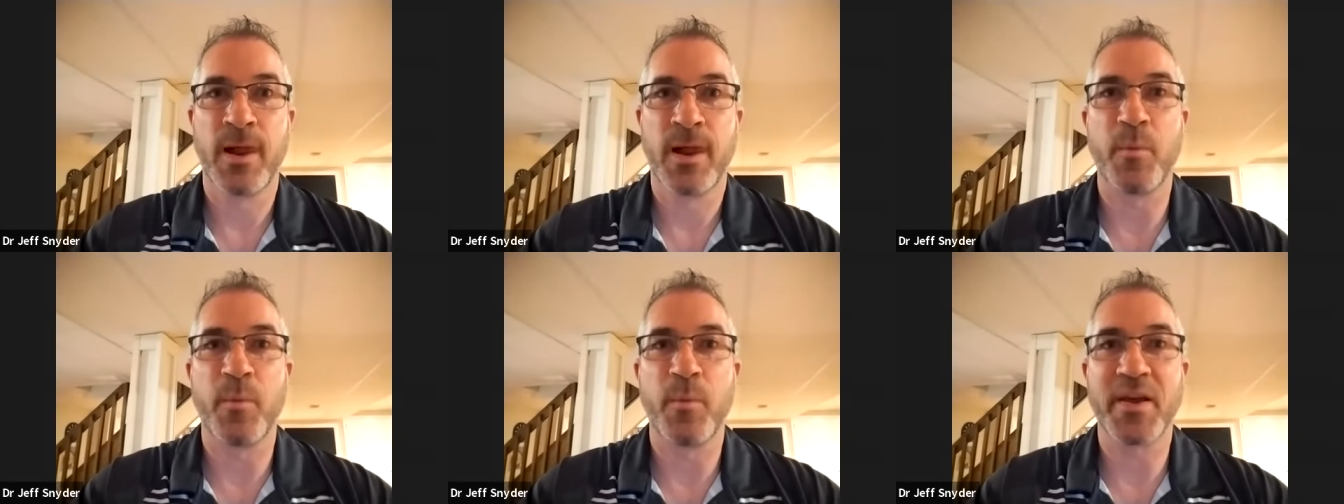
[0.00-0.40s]

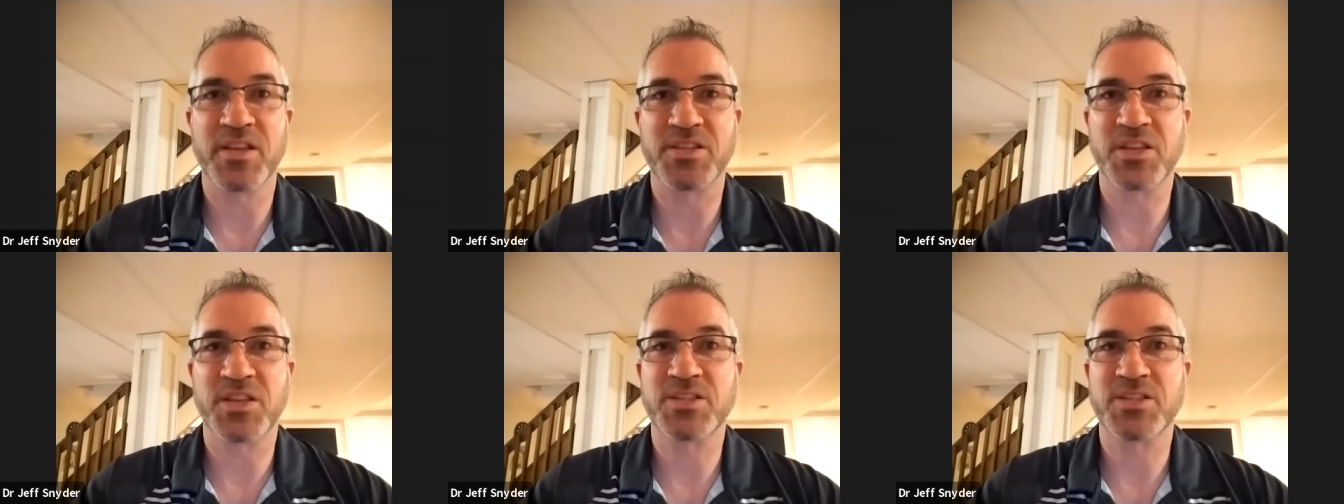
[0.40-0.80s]

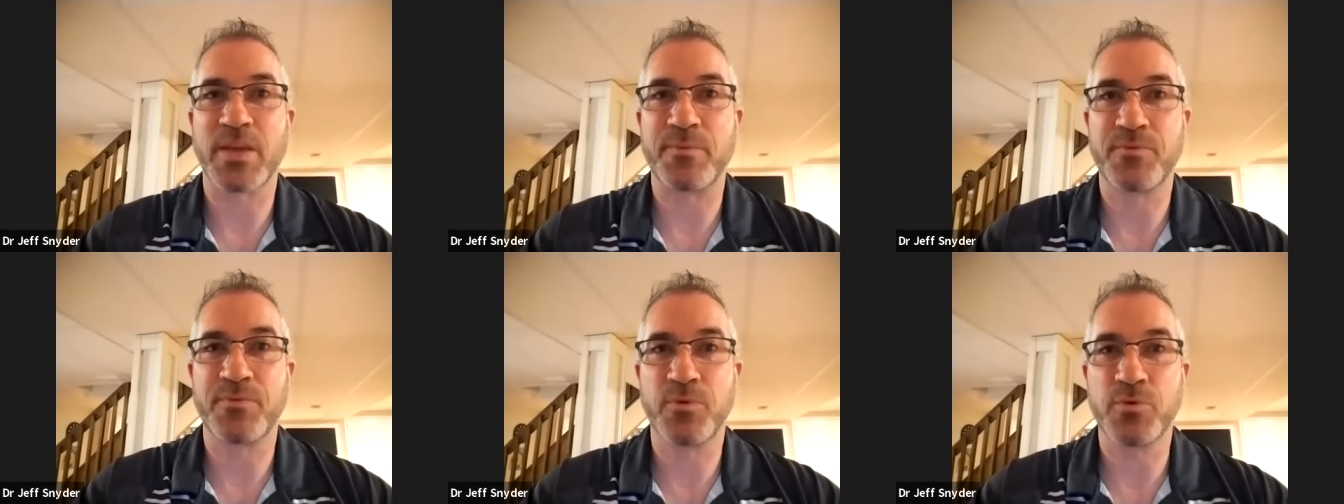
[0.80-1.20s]
omega-6
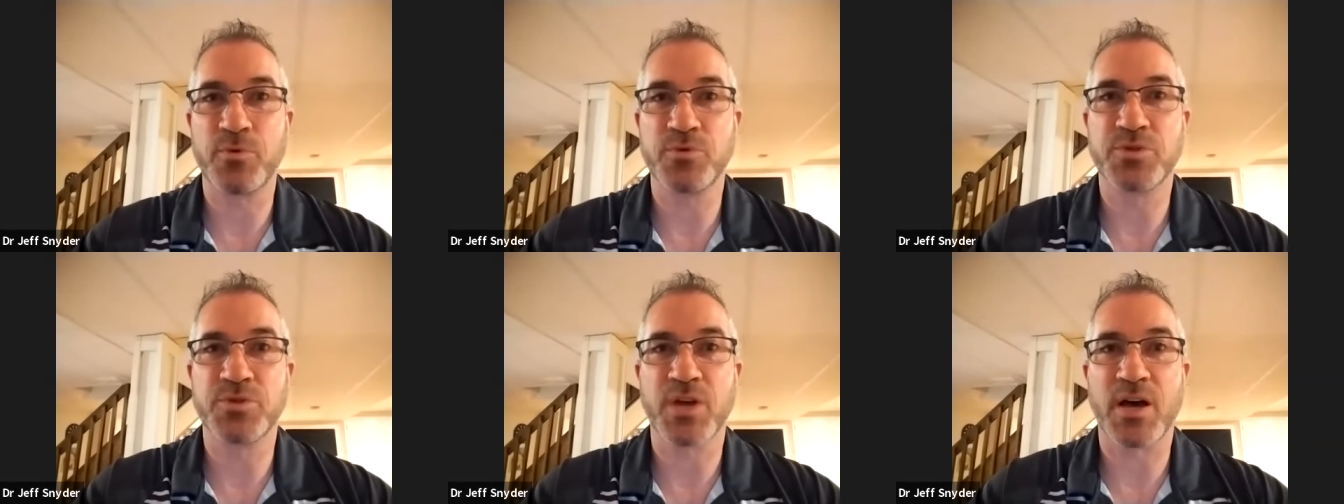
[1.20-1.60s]
type
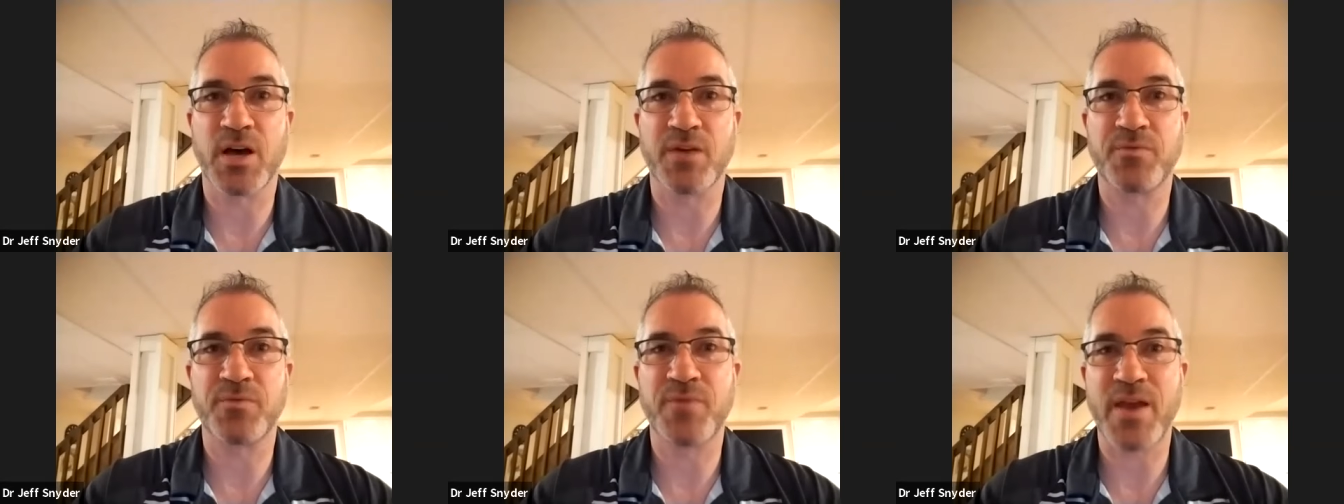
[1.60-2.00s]
foods,
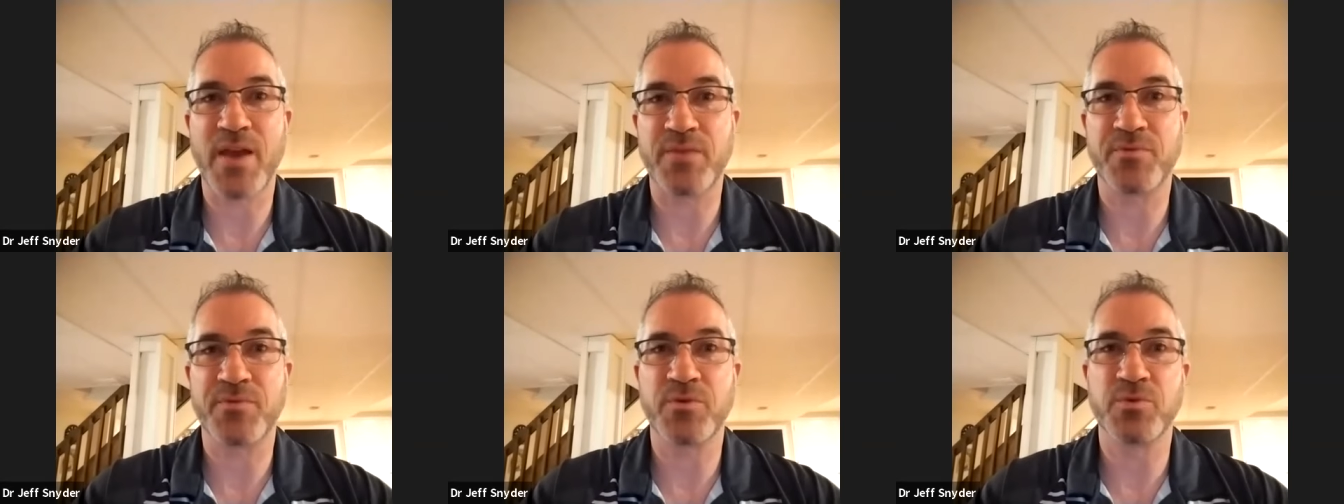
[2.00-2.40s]
uh,
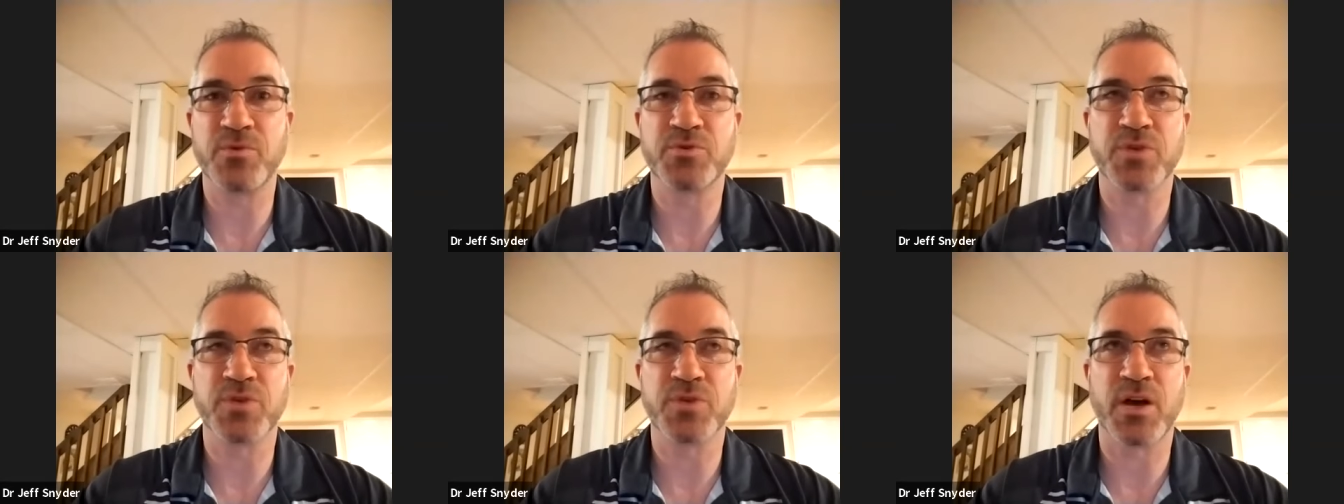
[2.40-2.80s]
fatty
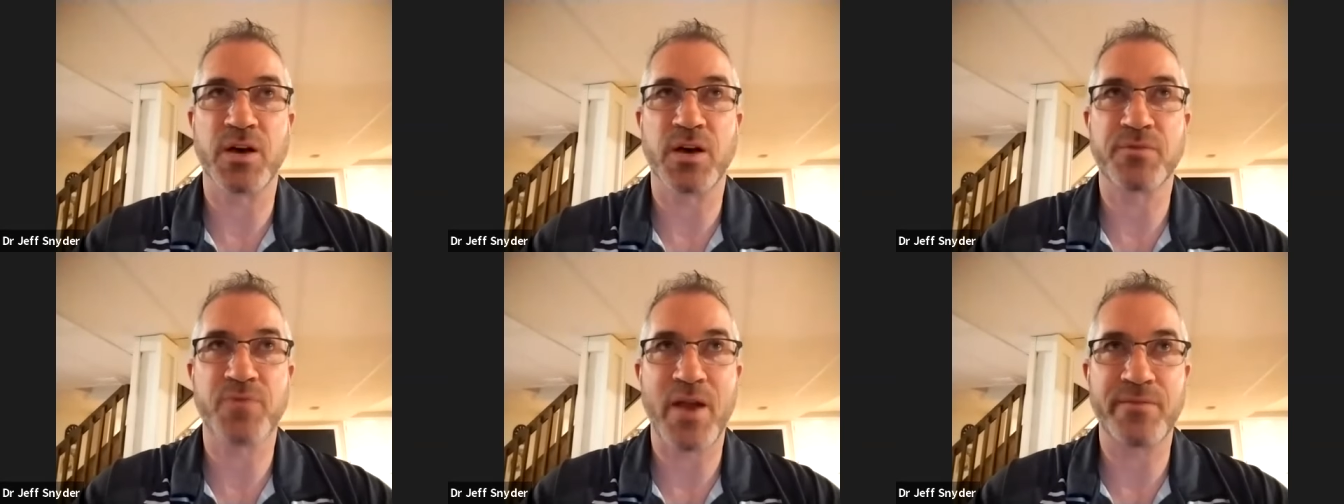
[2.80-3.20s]
foods,
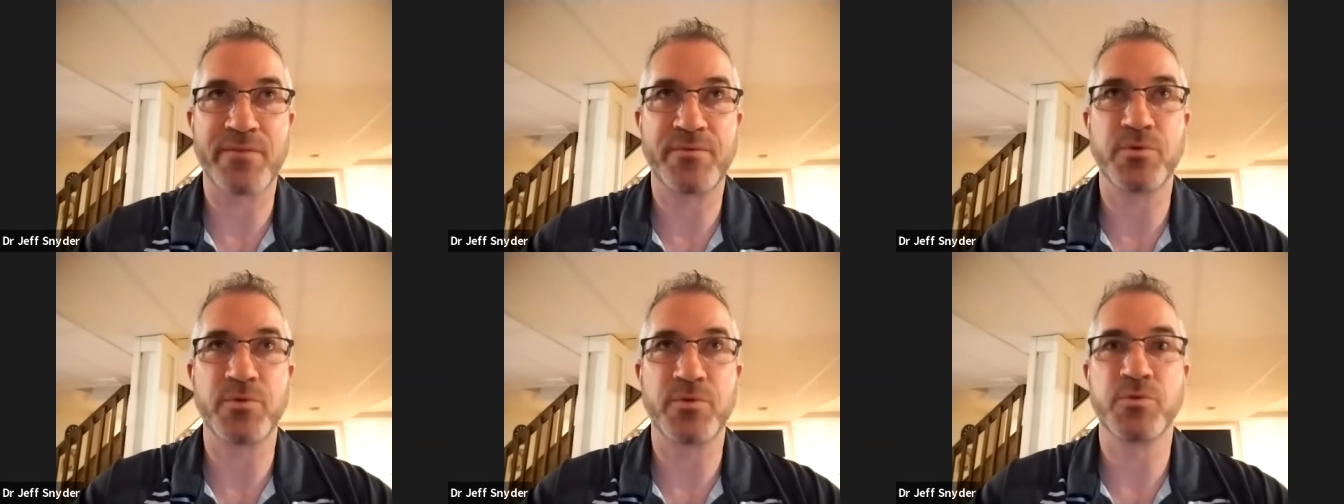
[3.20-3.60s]
uh, fried
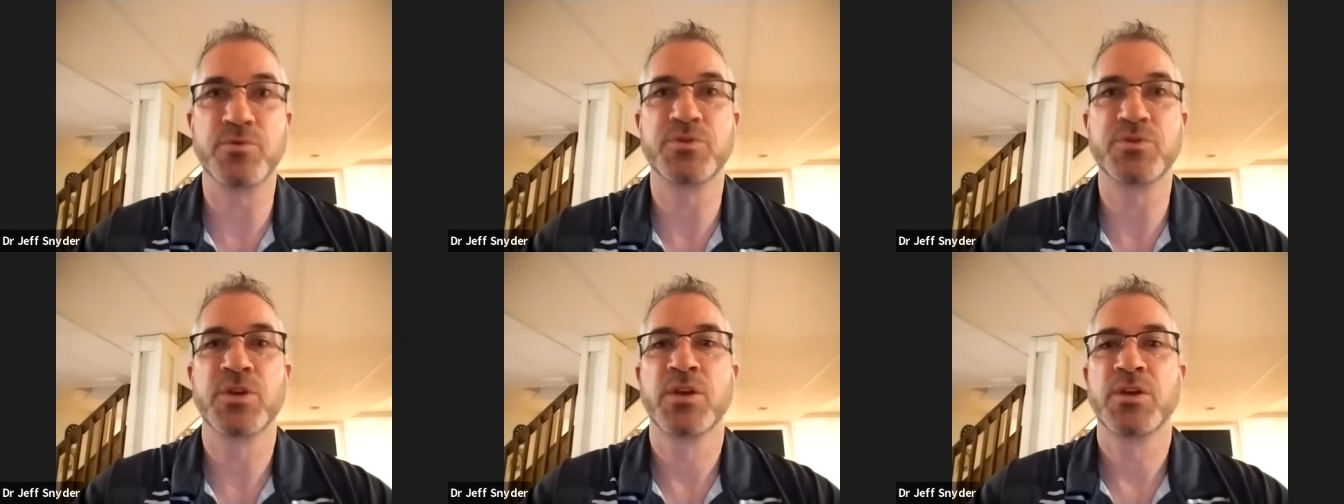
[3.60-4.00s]

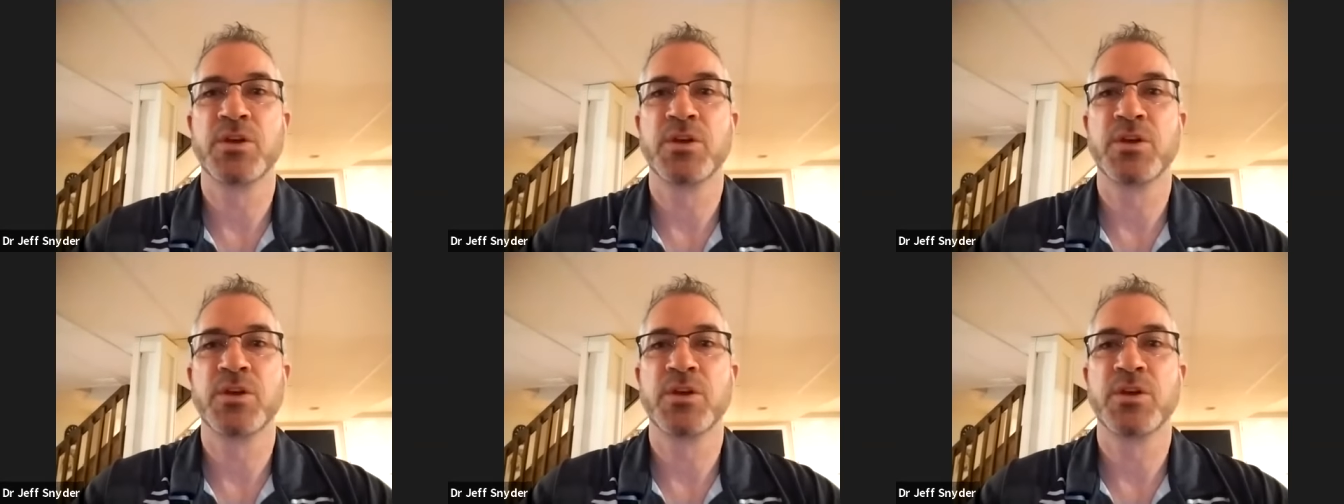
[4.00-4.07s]
foods,